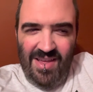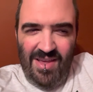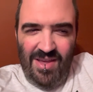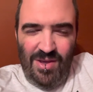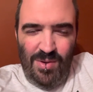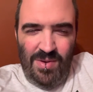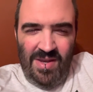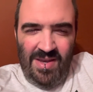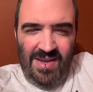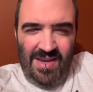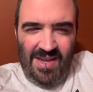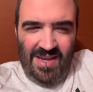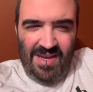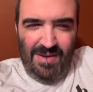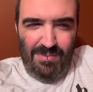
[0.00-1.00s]
You didn't
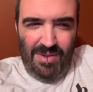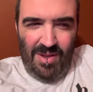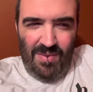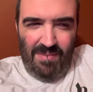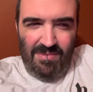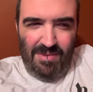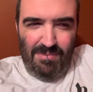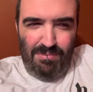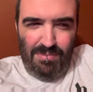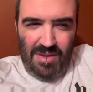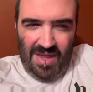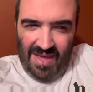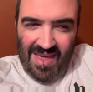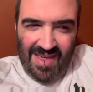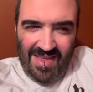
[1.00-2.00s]
need to blow up the
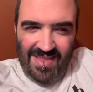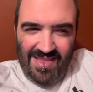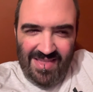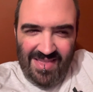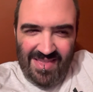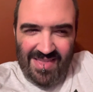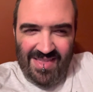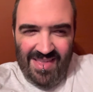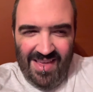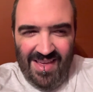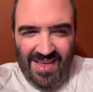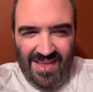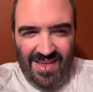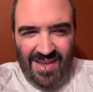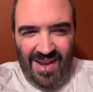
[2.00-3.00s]
planes.
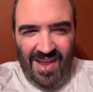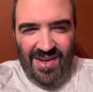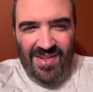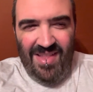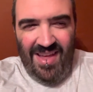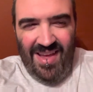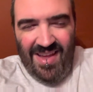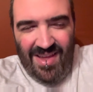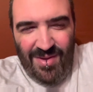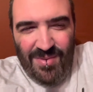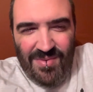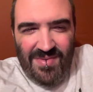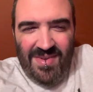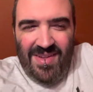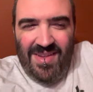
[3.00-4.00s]
You know, like,
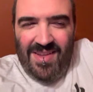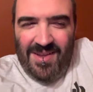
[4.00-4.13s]
you...